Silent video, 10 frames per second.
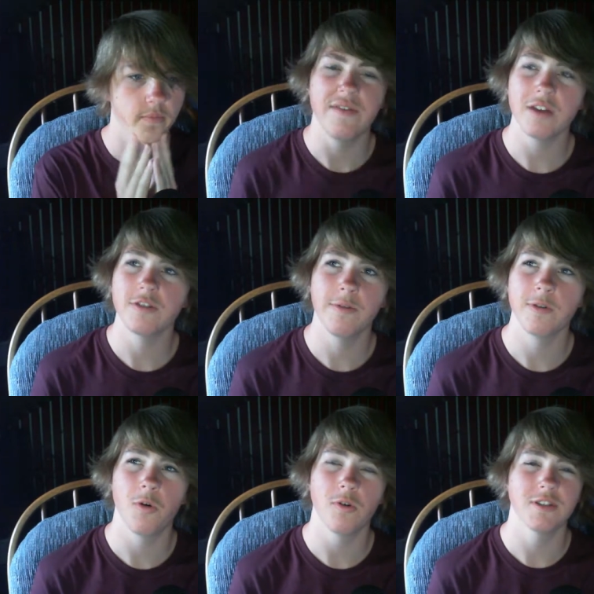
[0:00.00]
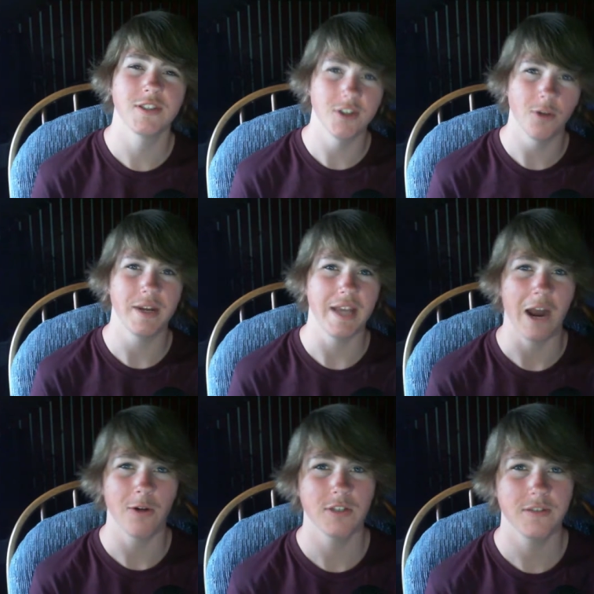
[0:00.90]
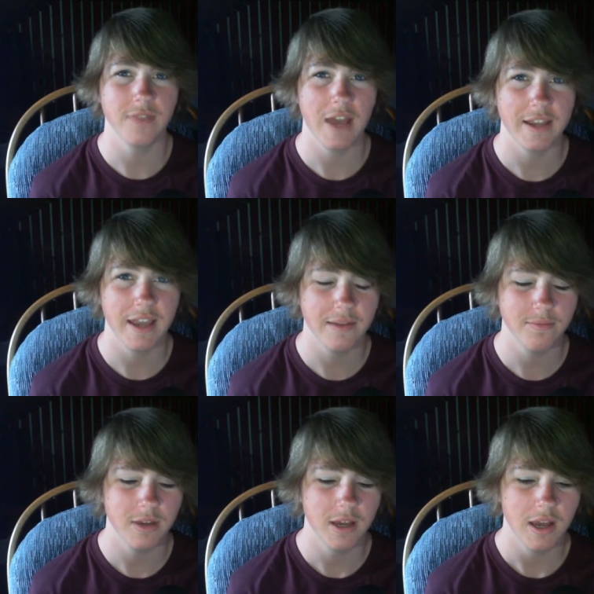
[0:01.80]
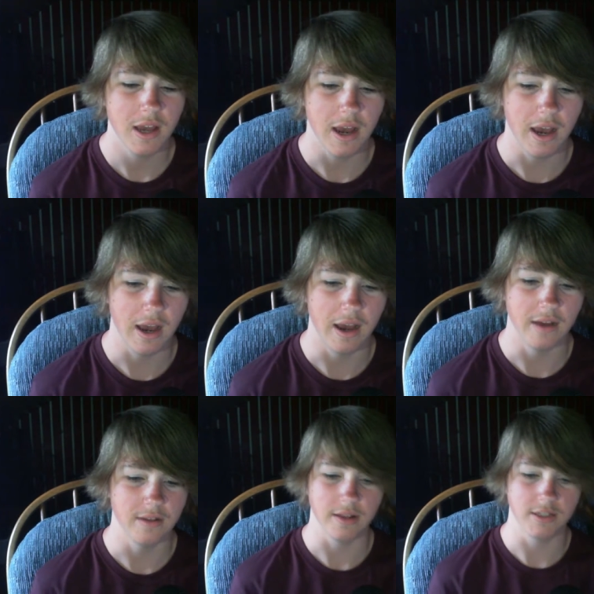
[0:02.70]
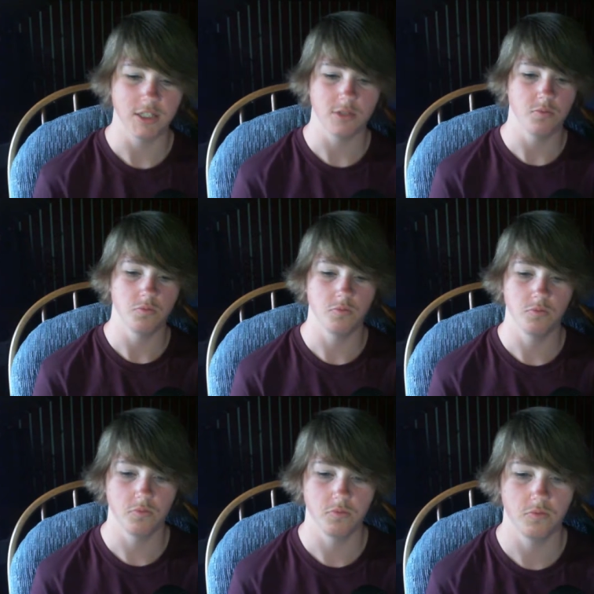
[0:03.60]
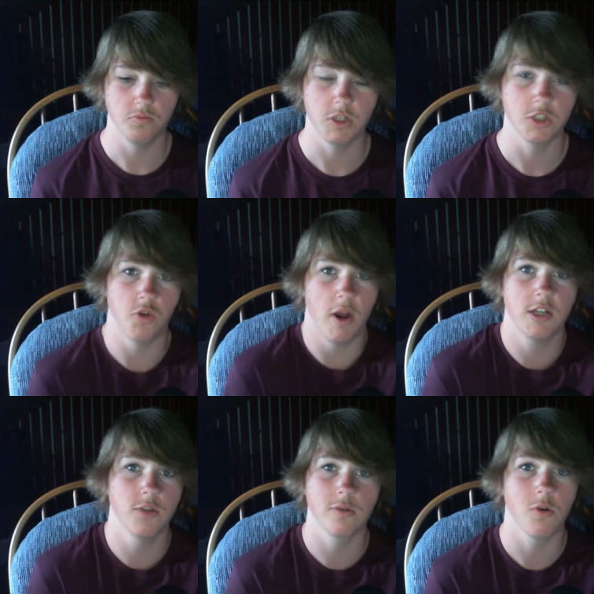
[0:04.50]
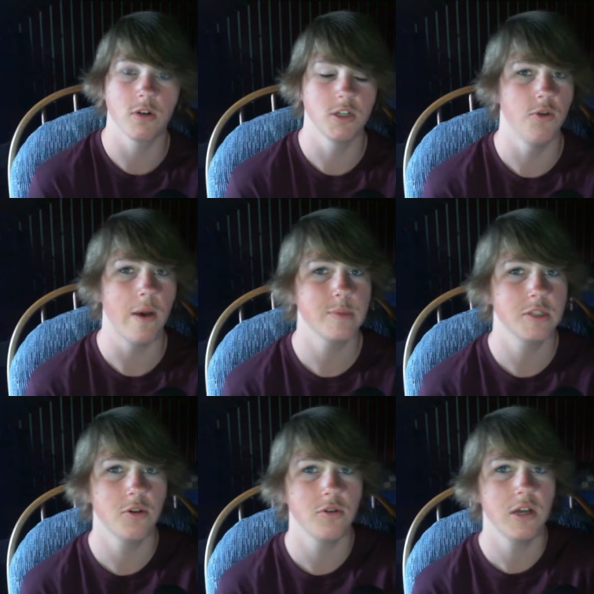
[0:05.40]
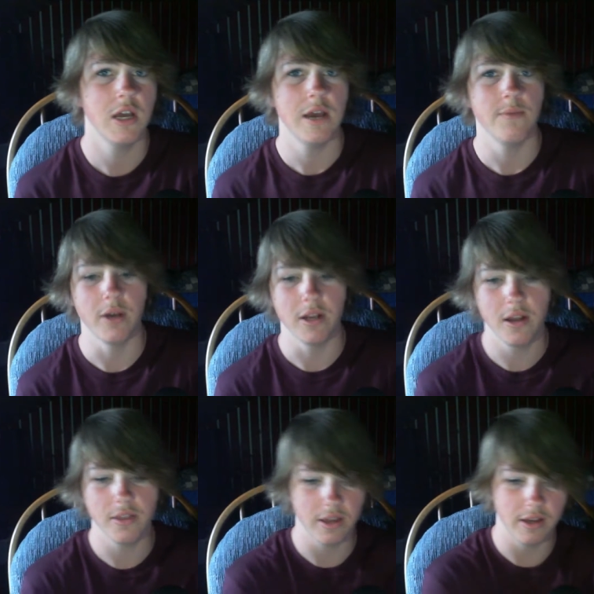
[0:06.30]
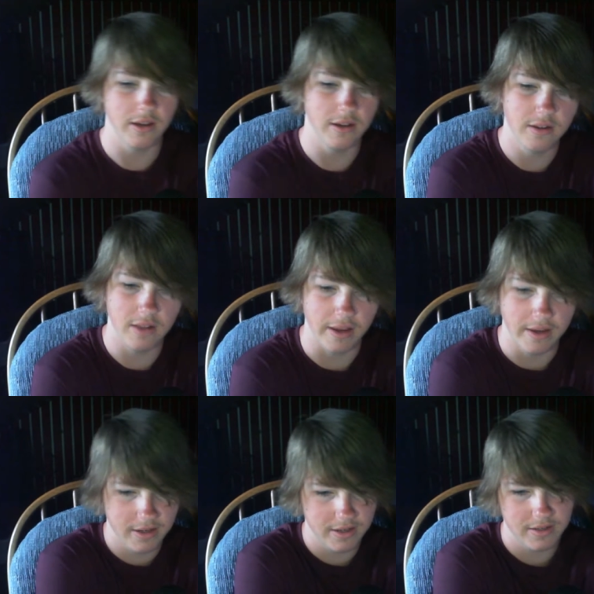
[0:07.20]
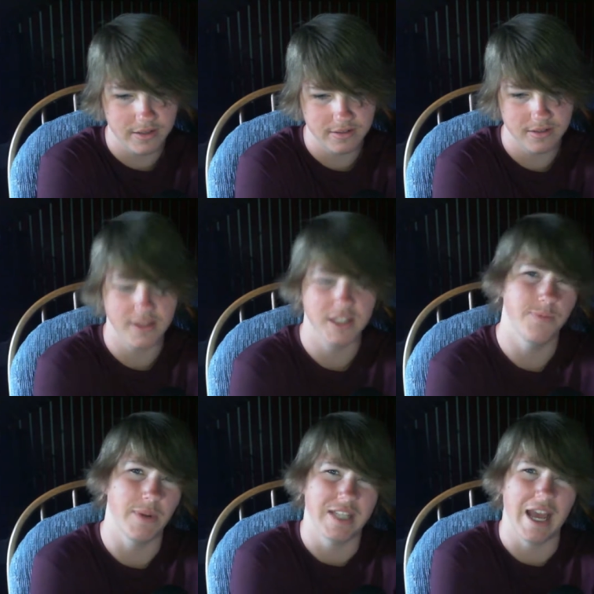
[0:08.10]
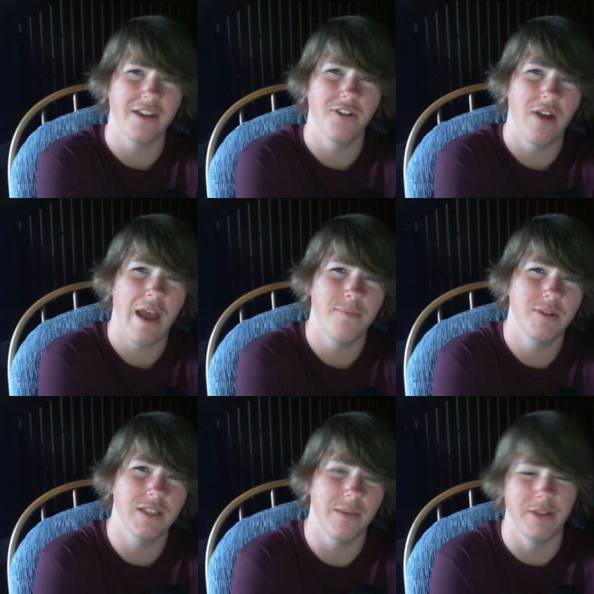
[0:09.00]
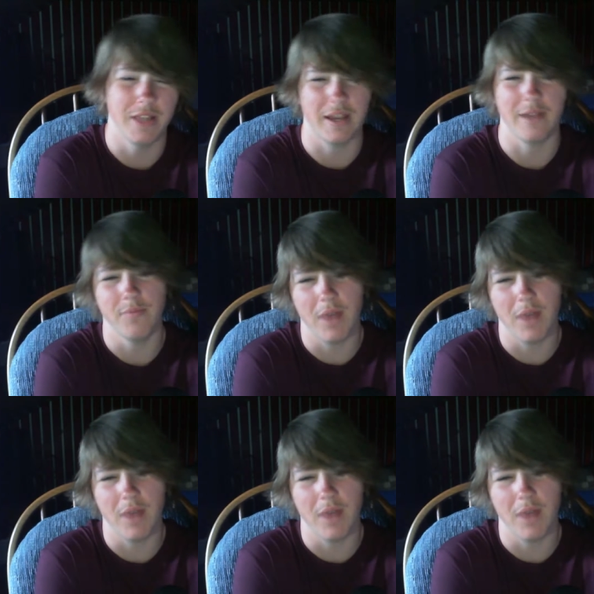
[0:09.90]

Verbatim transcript: I've actually recorded so many hours of that game, uh, like just just trying to record a new episode, but nothing like nothing spectacular happens. I mean, like I